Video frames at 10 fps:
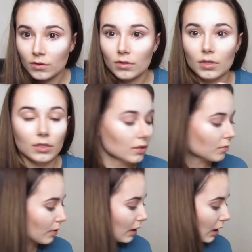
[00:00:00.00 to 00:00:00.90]
This is
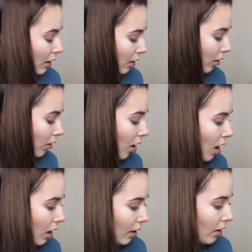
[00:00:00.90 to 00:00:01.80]
really gonna
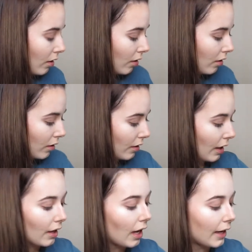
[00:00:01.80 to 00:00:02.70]
lock
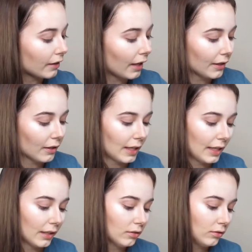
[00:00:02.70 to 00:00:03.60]
that highlighter
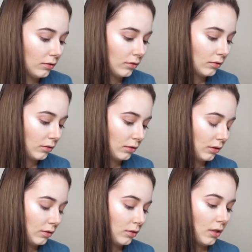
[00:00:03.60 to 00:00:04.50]
in
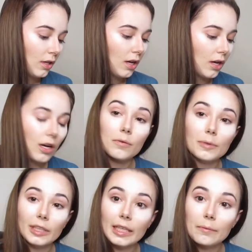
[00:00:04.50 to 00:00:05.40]

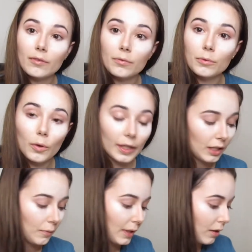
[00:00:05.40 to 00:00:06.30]
and keep it from going
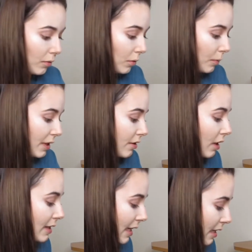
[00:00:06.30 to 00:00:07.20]
anywhere when we
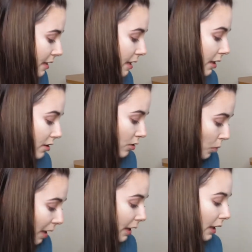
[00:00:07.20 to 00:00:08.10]
start dancing and
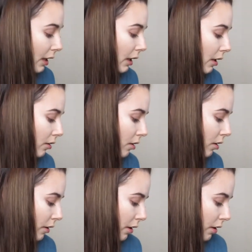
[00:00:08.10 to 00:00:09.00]
sweating and
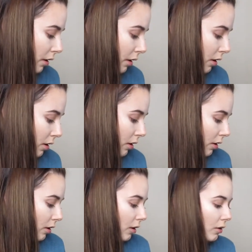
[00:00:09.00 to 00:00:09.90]

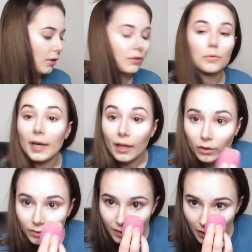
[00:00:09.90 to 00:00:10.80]
who knows what
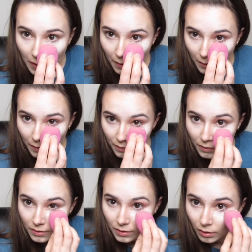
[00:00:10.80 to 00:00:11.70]
else.
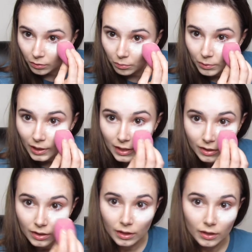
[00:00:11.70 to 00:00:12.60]
So press
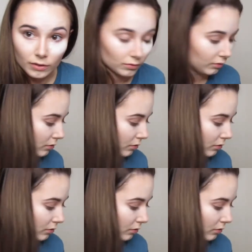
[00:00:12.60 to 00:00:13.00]
it in.